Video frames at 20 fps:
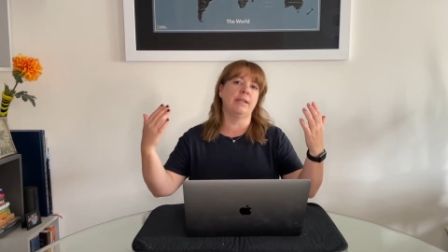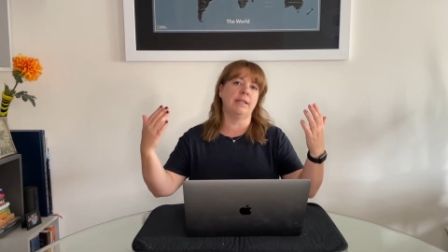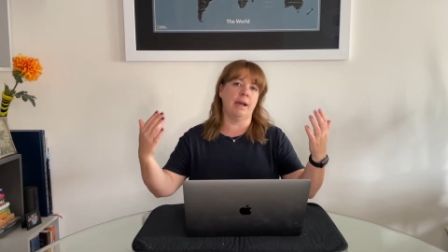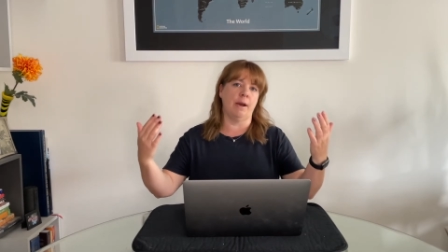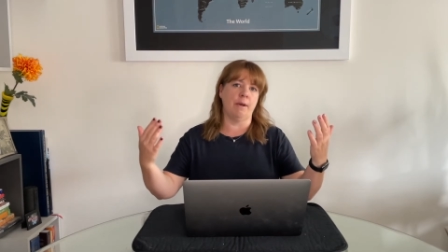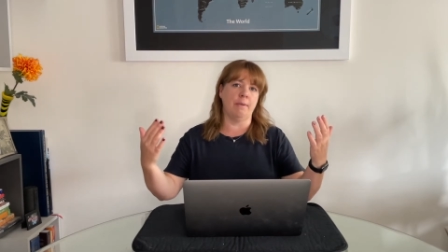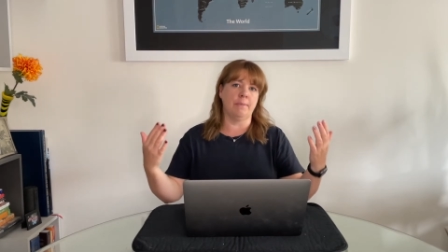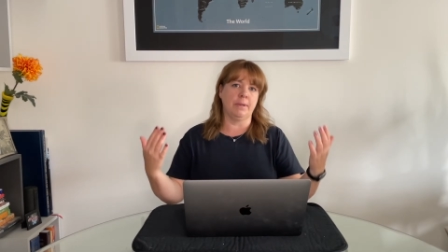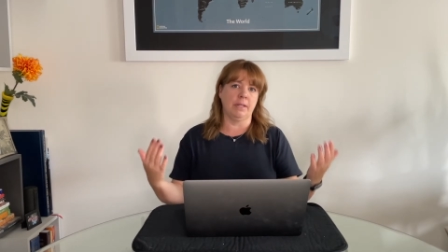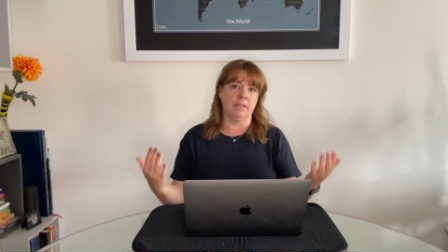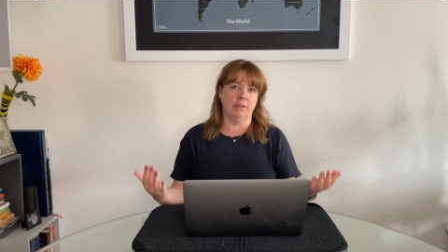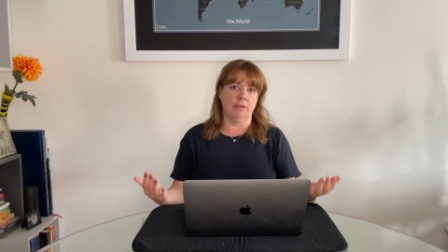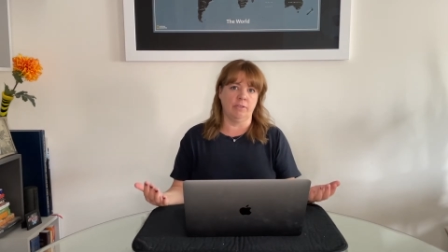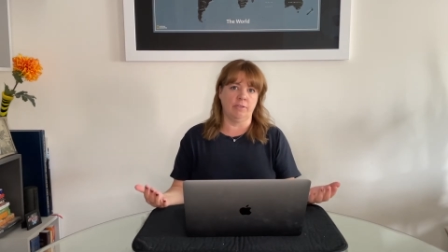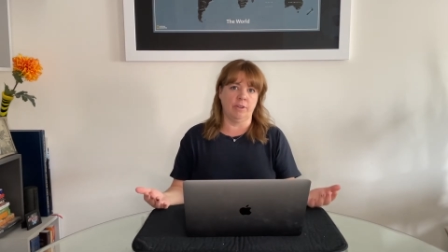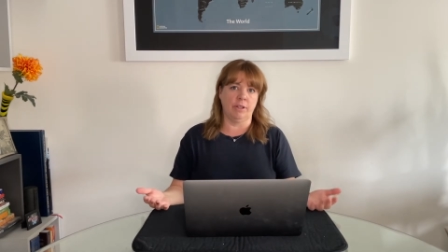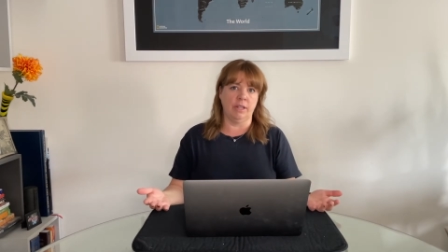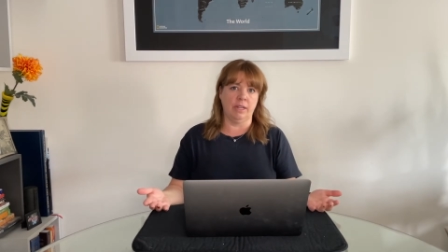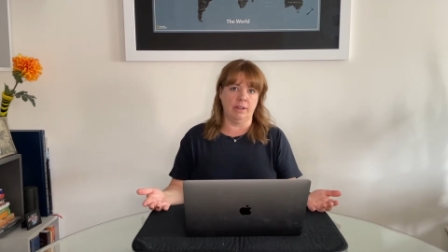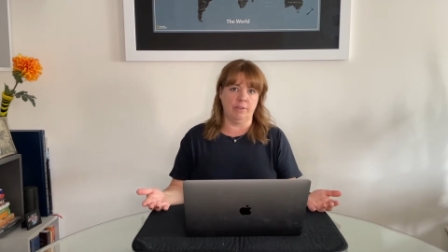Now I'm going to look
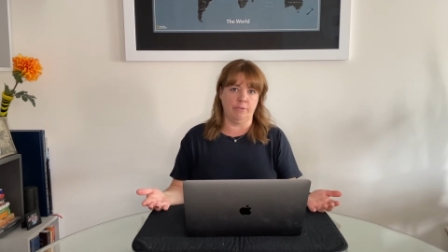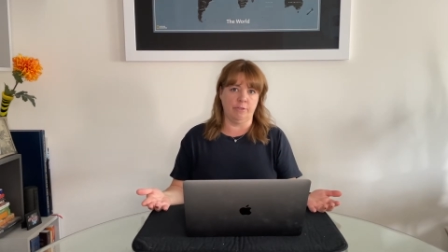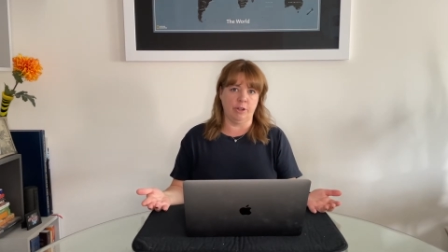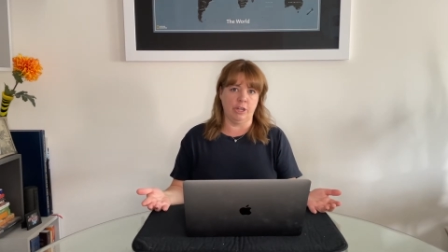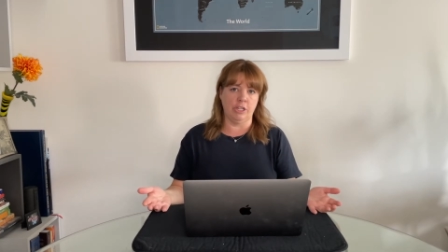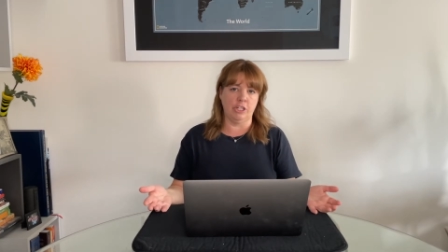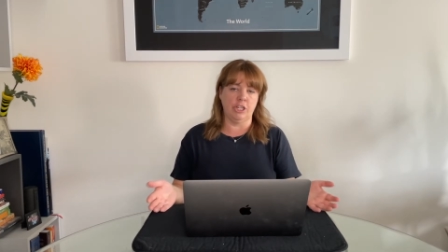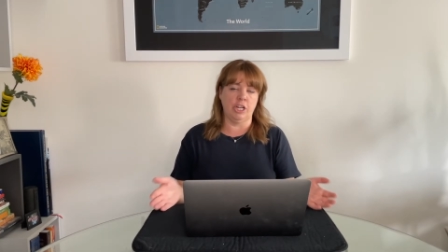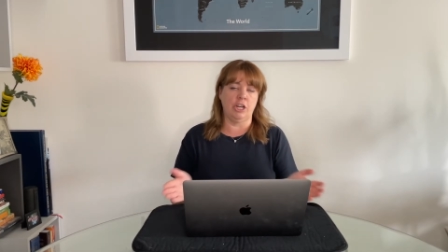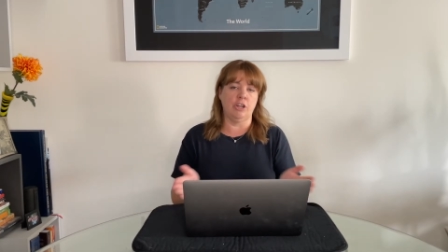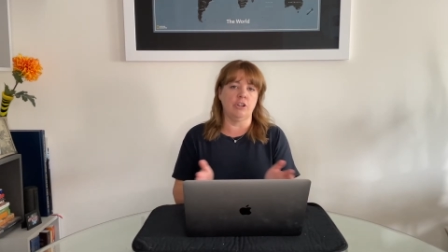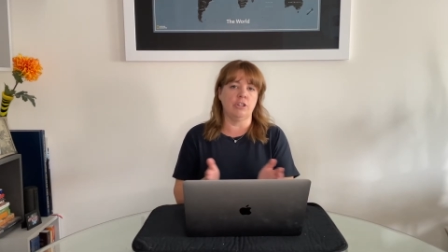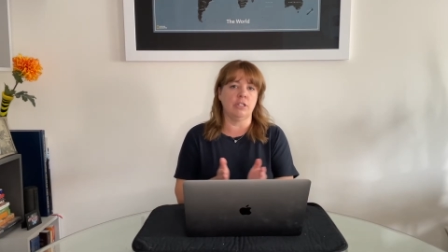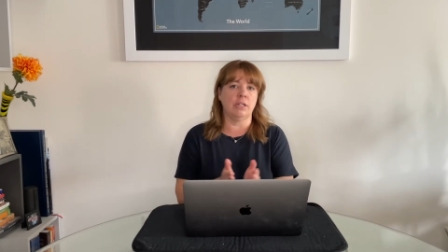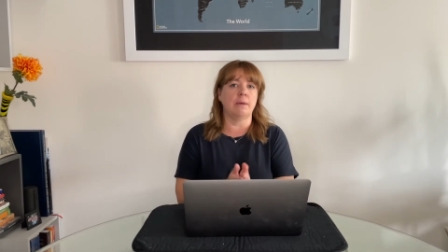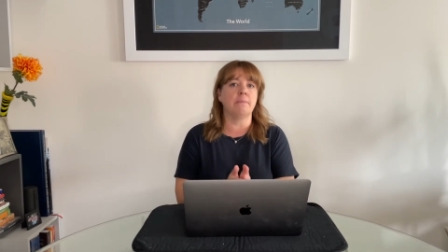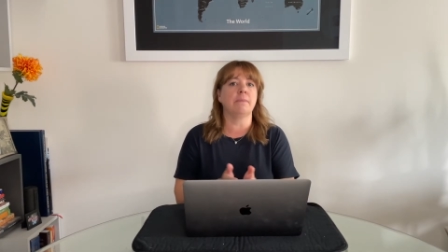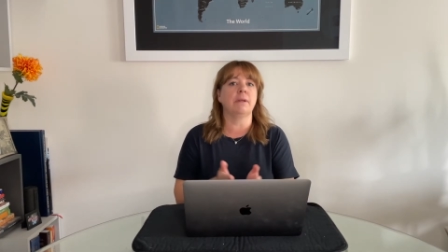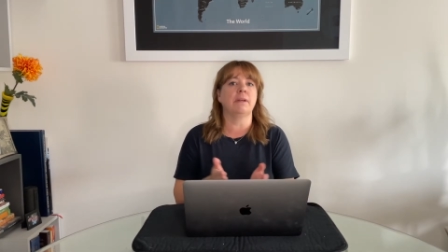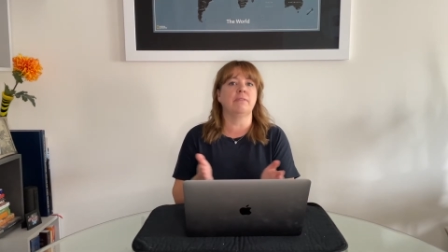for the differentiators, and
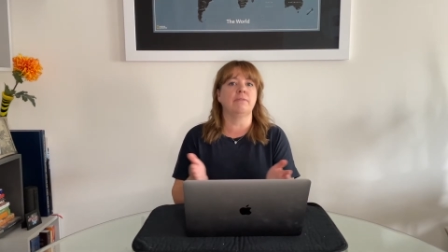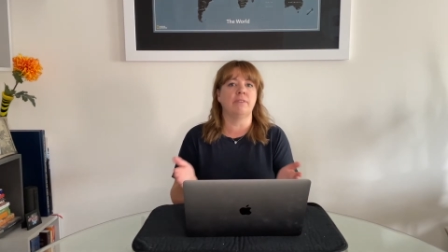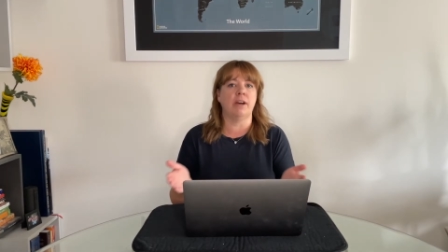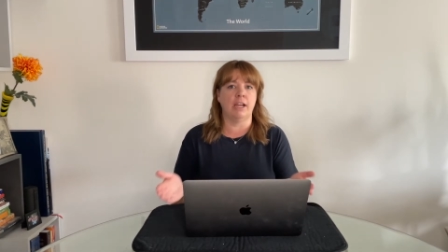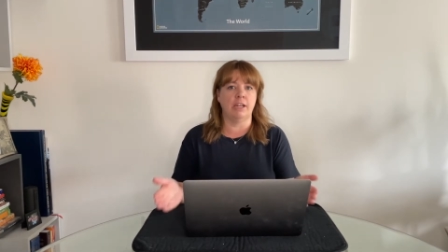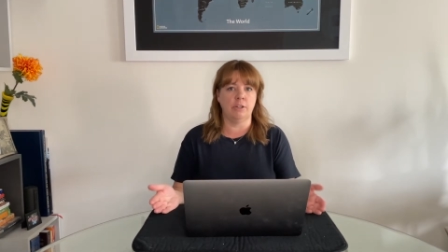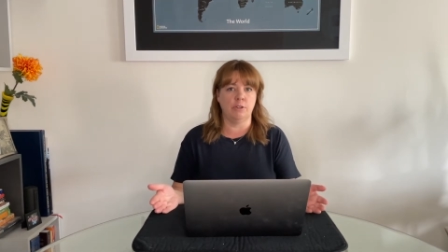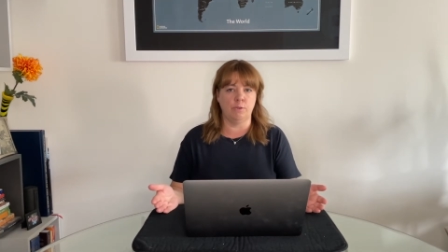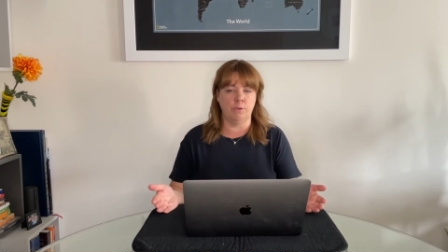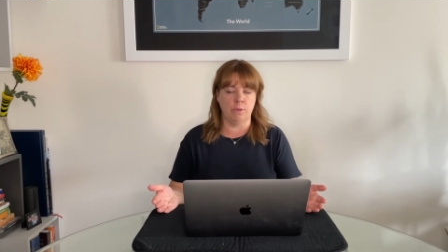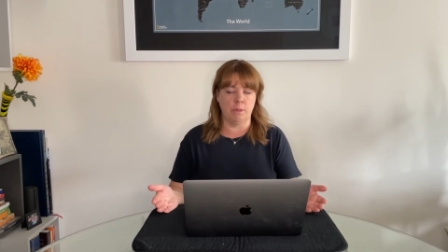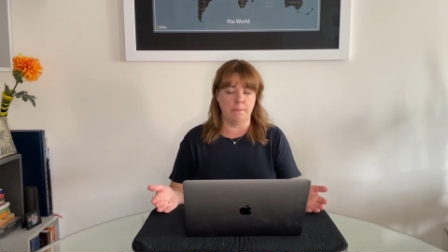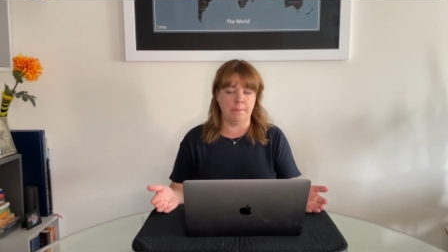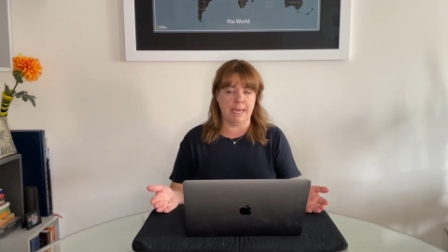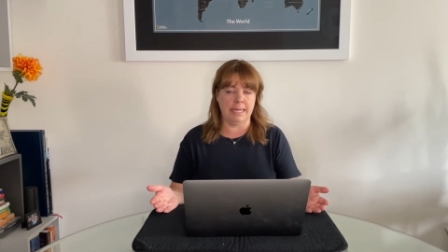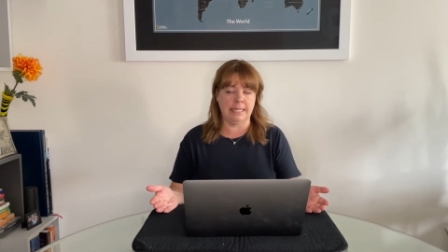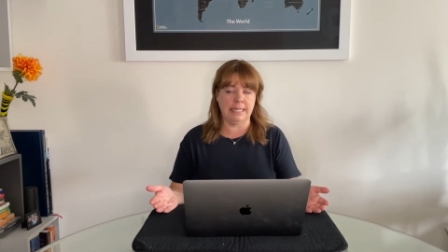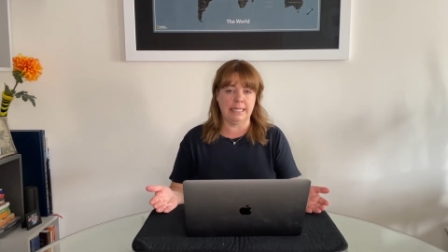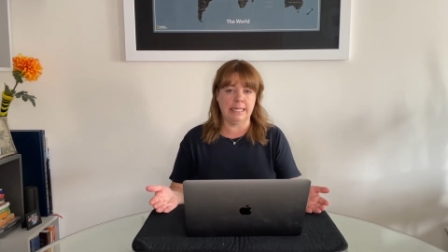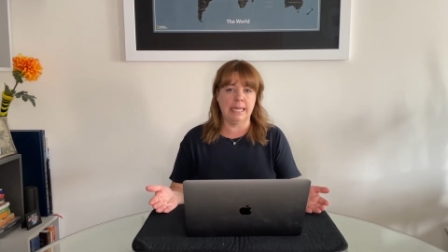I'm going to find who the
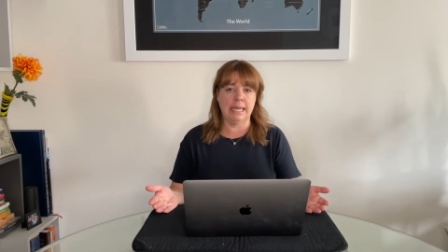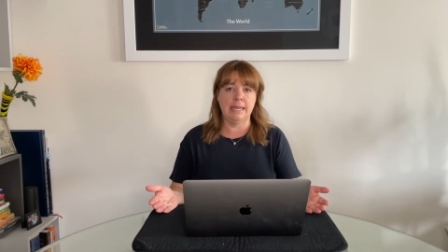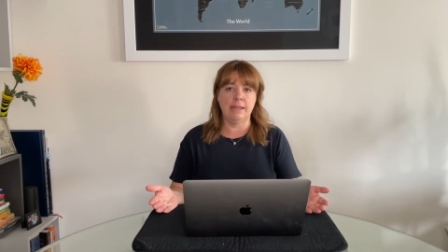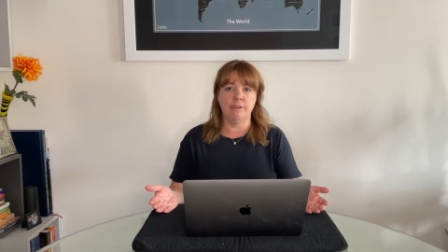best